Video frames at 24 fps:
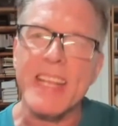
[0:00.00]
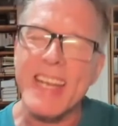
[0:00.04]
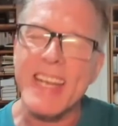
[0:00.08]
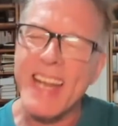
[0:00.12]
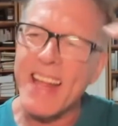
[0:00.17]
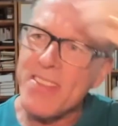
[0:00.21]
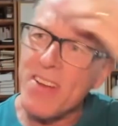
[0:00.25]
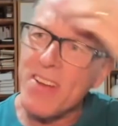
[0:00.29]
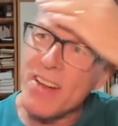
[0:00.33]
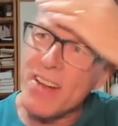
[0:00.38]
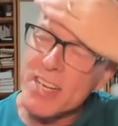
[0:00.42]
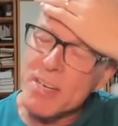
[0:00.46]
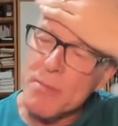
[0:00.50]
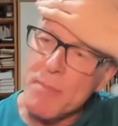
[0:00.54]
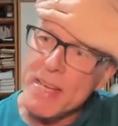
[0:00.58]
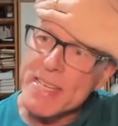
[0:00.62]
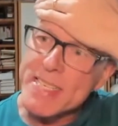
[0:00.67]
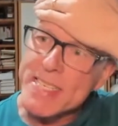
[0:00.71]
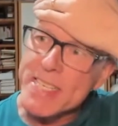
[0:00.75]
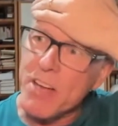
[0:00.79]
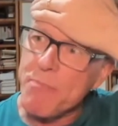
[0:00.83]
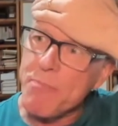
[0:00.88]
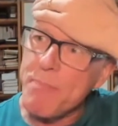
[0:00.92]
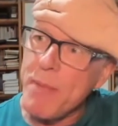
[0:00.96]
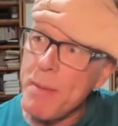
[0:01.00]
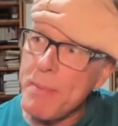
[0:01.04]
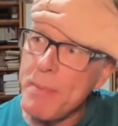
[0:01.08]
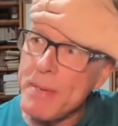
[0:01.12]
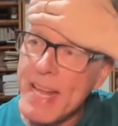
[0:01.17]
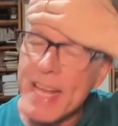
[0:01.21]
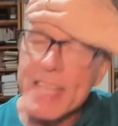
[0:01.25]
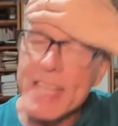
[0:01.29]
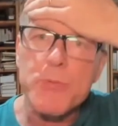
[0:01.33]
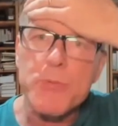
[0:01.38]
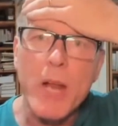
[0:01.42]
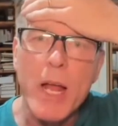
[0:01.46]
And I thought to myself, maybe
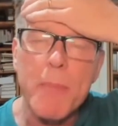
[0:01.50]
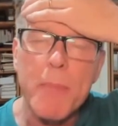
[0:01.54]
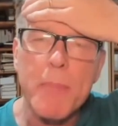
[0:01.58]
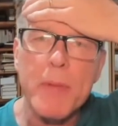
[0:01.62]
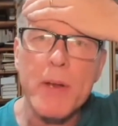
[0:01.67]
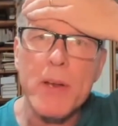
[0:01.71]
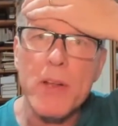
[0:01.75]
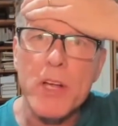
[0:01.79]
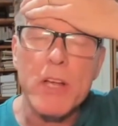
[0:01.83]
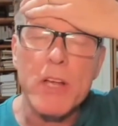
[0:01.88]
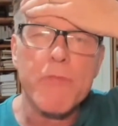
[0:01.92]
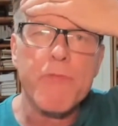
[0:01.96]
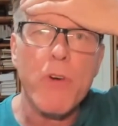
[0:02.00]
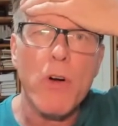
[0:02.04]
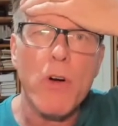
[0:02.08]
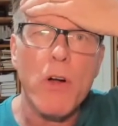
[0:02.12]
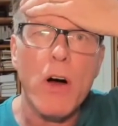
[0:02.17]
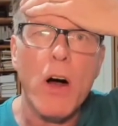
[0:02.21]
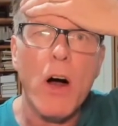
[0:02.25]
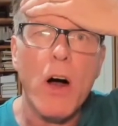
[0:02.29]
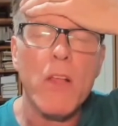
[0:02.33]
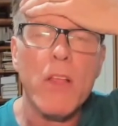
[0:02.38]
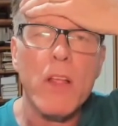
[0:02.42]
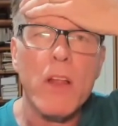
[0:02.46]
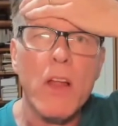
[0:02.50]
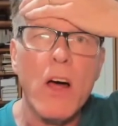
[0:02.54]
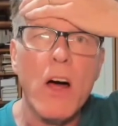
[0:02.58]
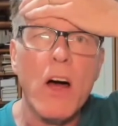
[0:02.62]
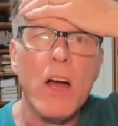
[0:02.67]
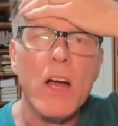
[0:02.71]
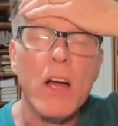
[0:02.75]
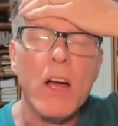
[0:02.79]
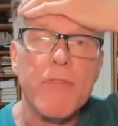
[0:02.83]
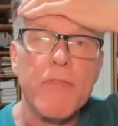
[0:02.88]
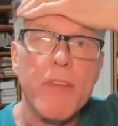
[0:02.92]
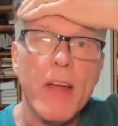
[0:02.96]
that's what I've been looking for all
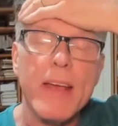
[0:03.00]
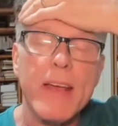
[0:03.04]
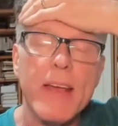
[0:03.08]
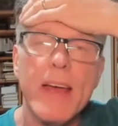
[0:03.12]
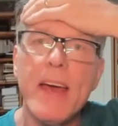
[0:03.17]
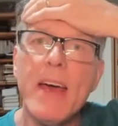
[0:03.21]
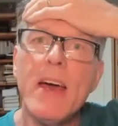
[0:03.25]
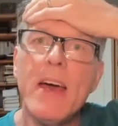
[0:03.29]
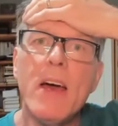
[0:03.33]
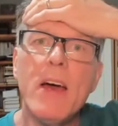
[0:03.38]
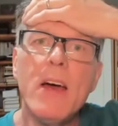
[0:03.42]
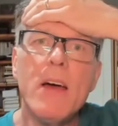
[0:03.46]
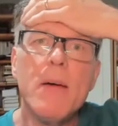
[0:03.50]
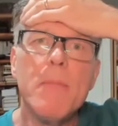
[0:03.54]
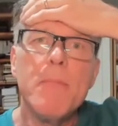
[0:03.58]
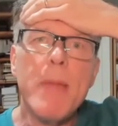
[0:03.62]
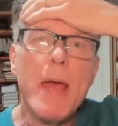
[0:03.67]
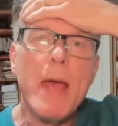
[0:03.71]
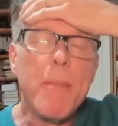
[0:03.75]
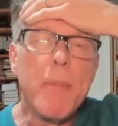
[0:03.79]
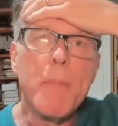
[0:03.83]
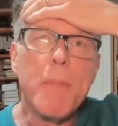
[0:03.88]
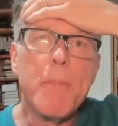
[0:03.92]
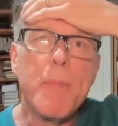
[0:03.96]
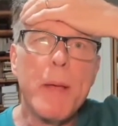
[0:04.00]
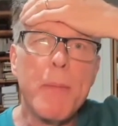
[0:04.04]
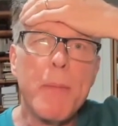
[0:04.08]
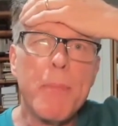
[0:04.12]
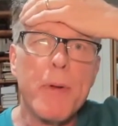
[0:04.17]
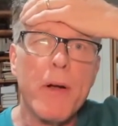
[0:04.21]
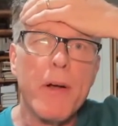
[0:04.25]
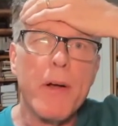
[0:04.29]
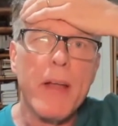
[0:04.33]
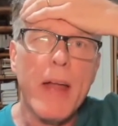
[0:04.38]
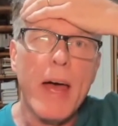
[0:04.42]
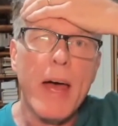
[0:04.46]
along, of like, maybe
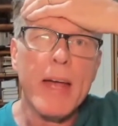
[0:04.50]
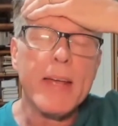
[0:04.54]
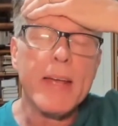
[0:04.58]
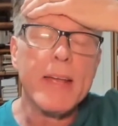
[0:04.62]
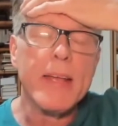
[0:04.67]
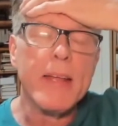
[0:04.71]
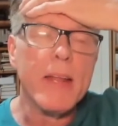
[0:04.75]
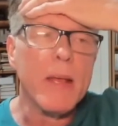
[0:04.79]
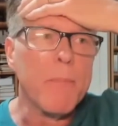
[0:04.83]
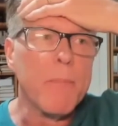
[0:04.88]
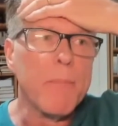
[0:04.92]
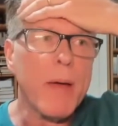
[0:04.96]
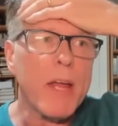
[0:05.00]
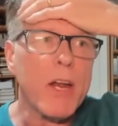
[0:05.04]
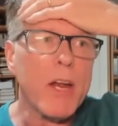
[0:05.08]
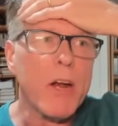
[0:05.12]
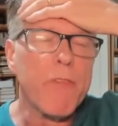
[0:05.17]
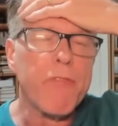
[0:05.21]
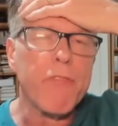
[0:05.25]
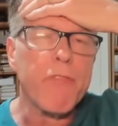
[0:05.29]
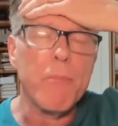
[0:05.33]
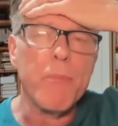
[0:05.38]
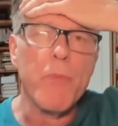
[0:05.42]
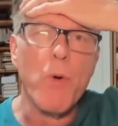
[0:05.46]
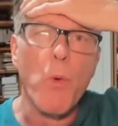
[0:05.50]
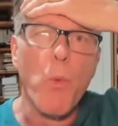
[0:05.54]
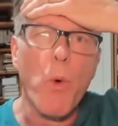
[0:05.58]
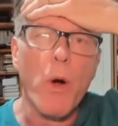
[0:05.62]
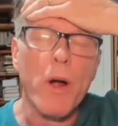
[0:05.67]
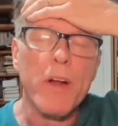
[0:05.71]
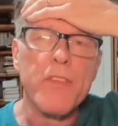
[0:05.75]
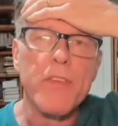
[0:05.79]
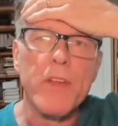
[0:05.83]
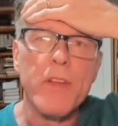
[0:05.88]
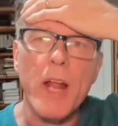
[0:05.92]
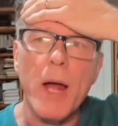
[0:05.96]
people are not getting better from the
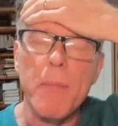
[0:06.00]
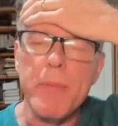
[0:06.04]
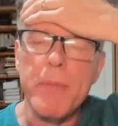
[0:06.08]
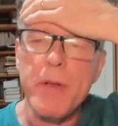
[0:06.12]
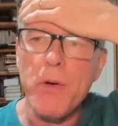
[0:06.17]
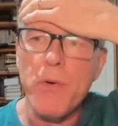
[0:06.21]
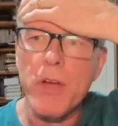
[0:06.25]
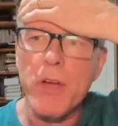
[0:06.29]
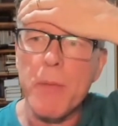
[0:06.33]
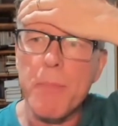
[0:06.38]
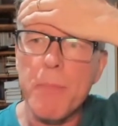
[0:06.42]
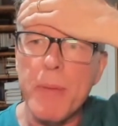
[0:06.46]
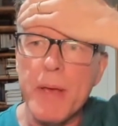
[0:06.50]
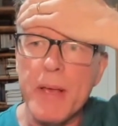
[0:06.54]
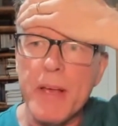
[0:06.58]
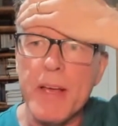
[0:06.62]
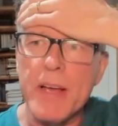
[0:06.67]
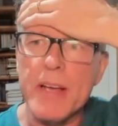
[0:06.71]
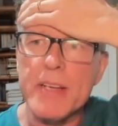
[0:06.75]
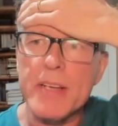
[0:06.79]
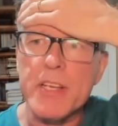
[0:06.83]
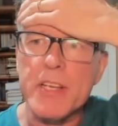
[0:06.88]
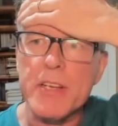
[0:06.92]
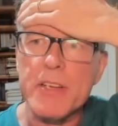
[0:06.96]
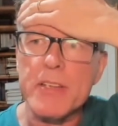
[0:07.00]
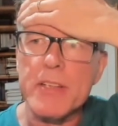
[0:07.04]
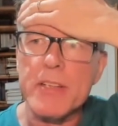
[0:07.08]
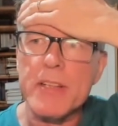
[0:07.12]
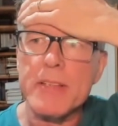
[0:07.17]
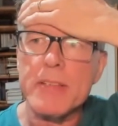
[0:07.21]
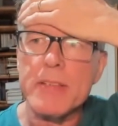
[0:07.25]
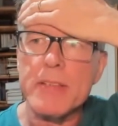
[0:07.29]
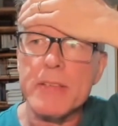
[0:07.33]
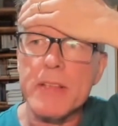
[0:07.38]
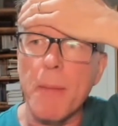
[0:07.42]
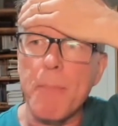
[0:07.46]
work that I'm doing because
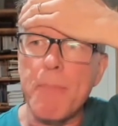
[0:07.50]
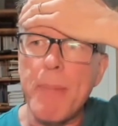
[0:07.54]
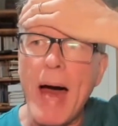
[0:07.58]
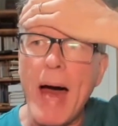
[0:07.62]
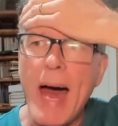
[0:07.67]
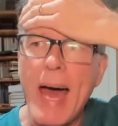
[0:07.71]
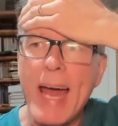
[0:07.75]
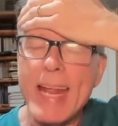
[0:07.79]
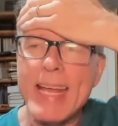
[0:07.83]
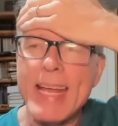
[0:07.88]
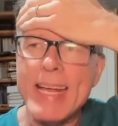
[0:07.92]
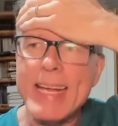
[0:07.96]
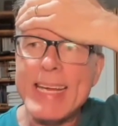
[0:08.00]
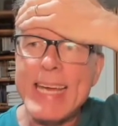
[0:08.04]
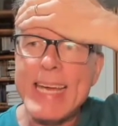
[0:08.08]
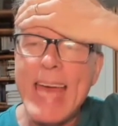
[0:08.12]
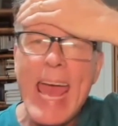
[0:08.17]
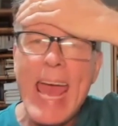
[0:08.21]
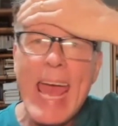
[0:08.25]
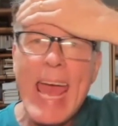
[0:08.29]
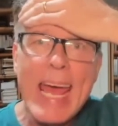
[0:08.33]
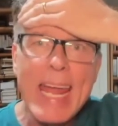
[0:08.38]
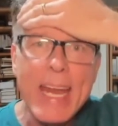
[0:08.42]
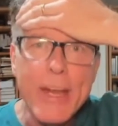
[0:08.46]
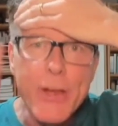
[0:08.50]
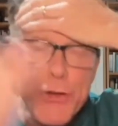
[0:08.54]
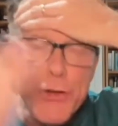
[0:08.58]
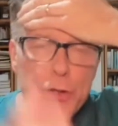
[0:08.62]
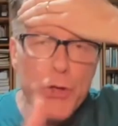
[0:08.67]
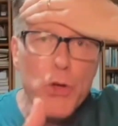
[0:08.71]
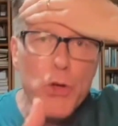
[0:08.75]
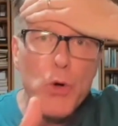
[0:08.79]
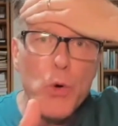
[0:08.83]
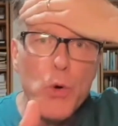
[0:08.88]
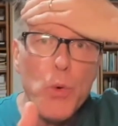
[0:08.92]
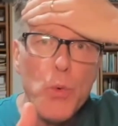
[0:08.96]
the body can't
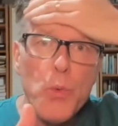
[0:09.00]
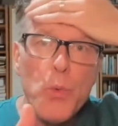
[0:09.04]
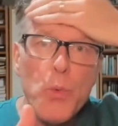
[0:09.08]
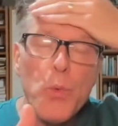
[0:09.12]
do